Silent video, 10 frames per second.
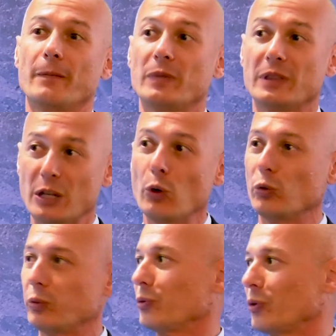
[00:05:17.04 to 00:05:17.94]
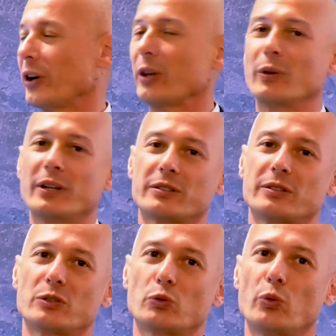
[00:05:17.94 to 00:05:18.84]
new
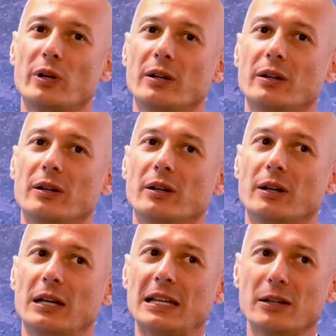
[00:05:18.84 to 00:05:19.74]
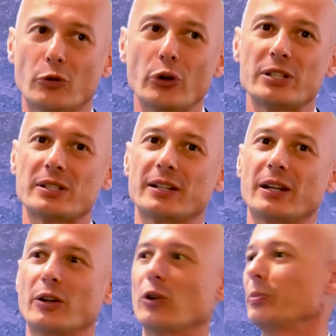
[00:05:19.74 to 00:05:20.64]
regulations will increase
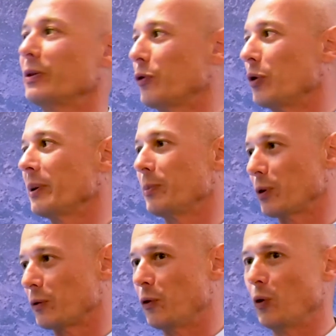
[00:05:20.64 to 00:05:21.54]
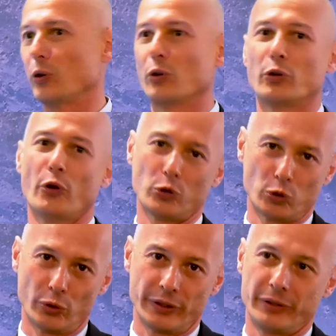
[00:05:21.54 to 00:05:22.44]
the non-performing portfolio,
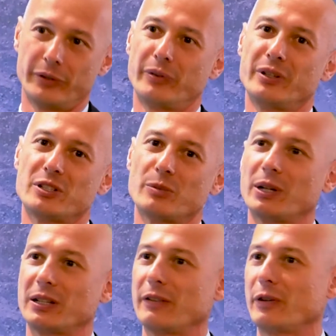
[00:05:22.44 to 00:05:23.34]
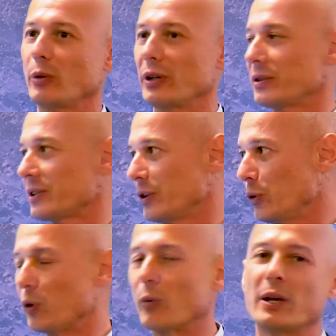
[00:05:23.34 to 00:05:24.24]
not only in the region, but everywhere else in
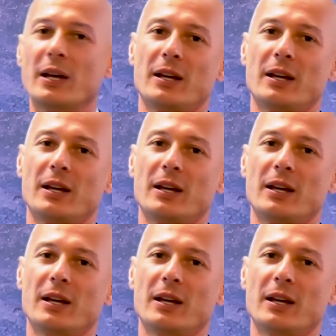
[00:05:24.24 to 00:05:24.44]
Europe.